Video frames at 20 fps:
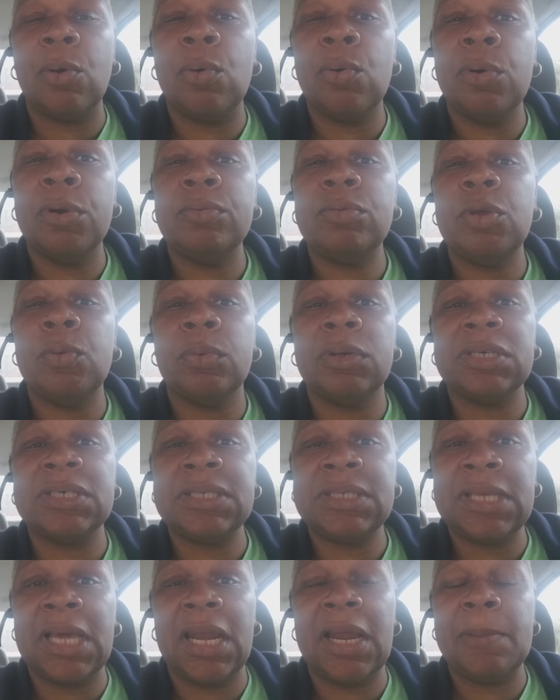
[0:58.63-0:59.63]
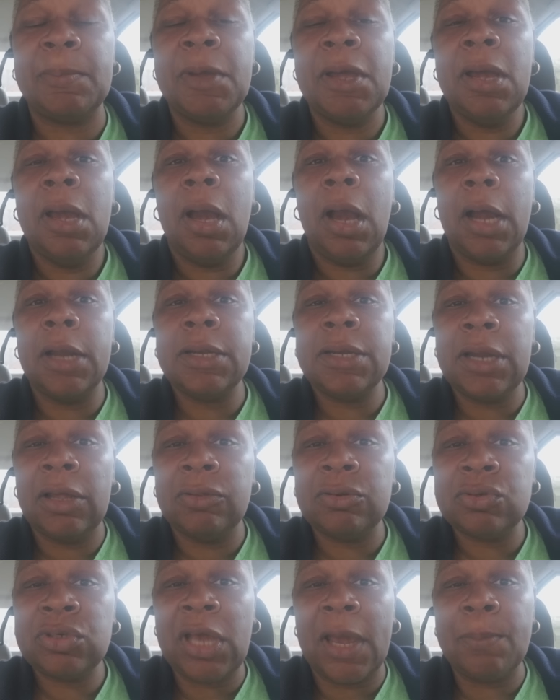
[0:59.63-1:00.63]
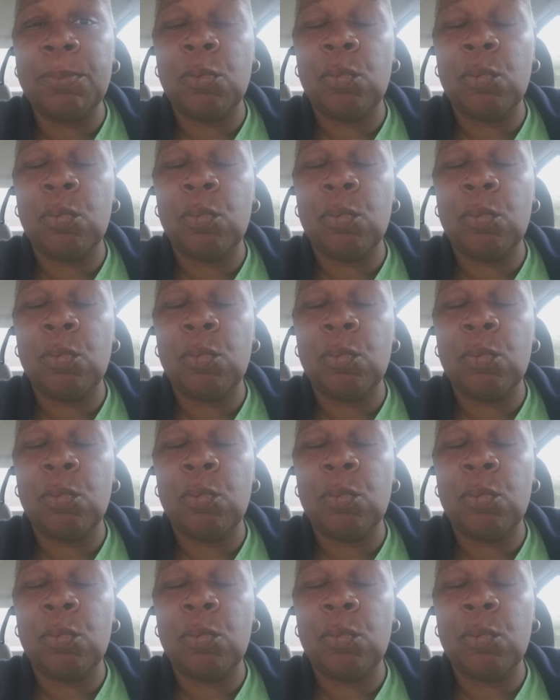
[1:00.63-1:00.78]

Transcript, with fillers: or if you want to set up another type